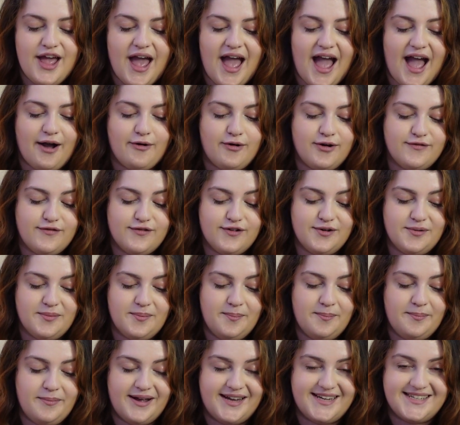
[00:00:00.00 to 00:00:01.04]
However,
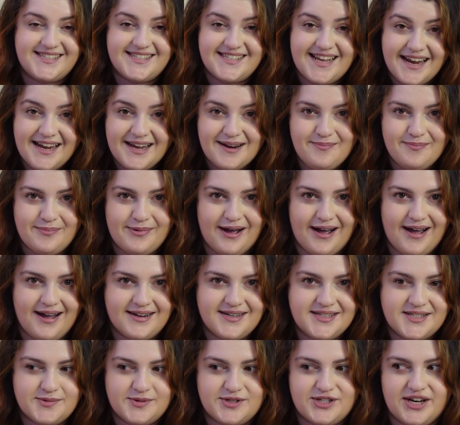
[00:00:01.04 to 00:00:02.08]
my second
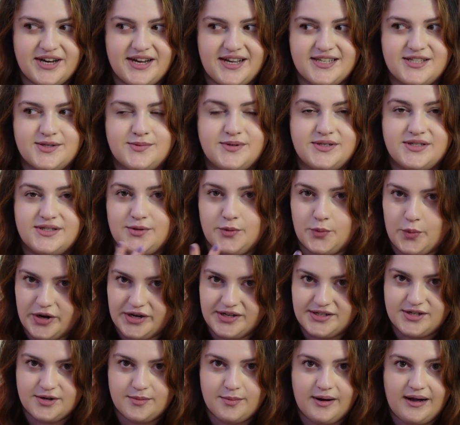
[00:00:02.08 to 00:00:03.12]
box, which I guess was the
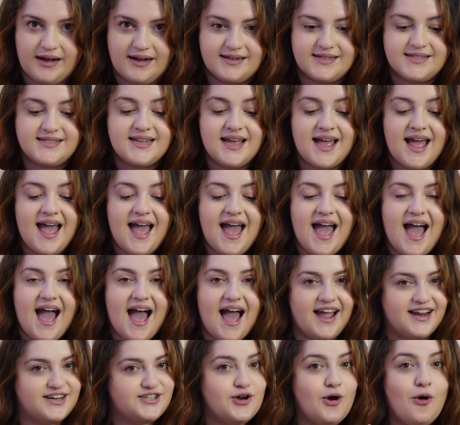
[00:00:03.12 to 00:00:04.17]
winter box,
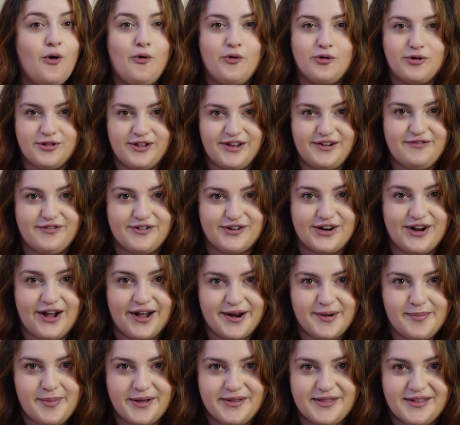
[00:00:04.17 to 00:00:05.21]
I totally forgot
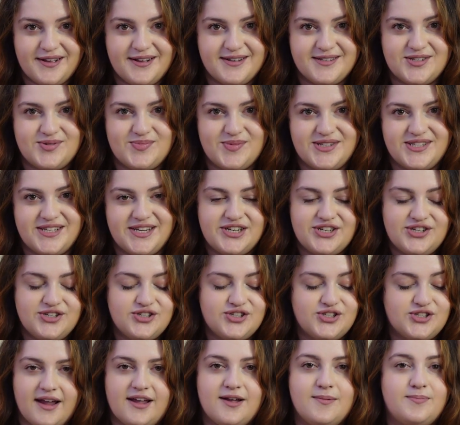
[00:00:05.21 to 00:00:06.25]
about the
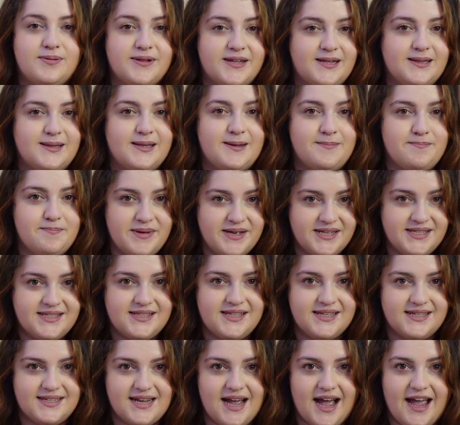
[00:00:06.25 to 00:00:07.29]
customizations. I completely missed the
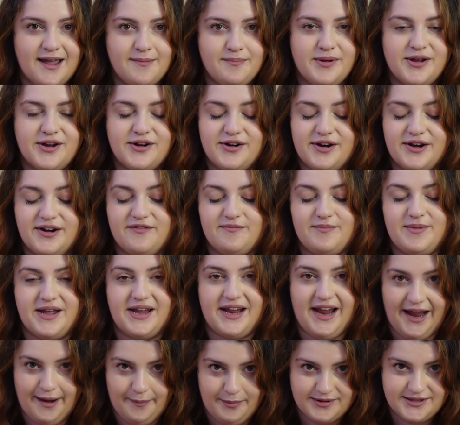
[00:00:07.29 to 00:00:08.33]
time period of being
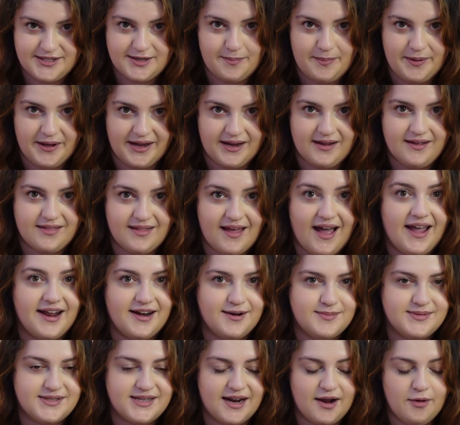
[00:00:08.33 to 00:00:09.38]
able to pick the
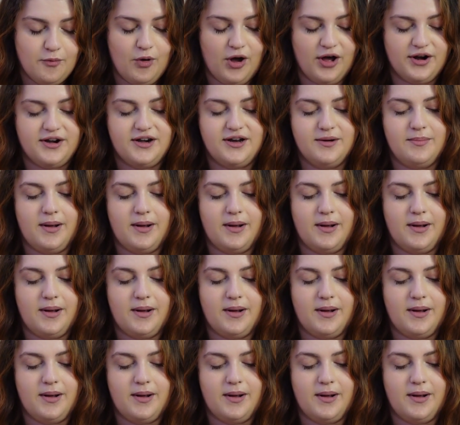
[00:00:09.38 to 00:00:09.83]
items that I wanted in